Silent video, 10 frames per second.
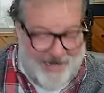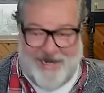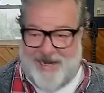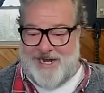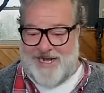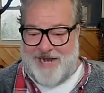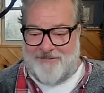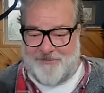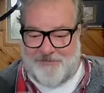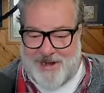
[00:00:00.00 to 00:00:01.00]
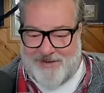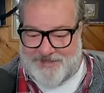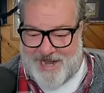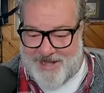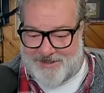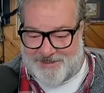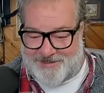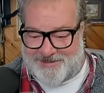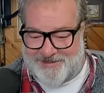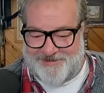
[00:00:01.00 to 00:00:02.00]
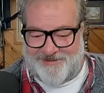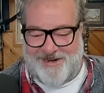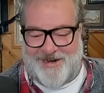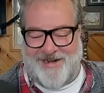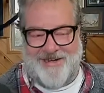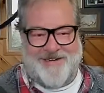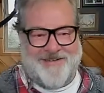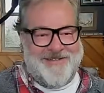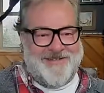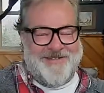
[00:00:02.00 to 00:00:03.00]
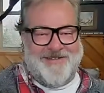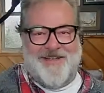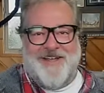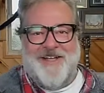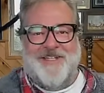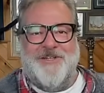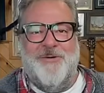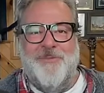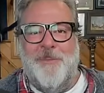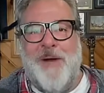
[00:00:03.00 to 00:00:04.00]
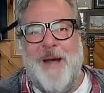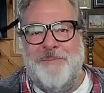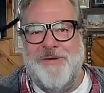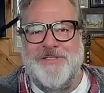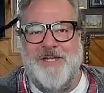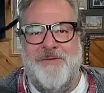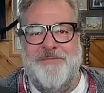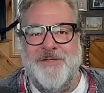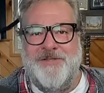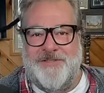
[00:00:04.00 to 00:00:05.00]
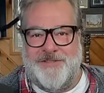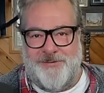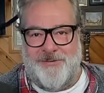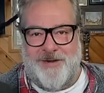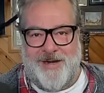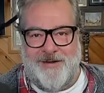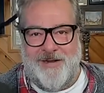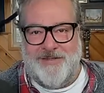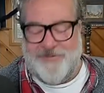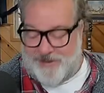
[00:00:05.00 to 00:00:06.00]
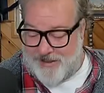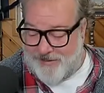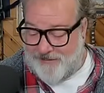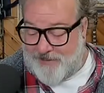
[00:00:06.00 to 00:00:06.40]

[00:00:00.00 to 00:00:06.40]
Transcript: And he gave him 5 talents, right? So pop yourself into the story as we go.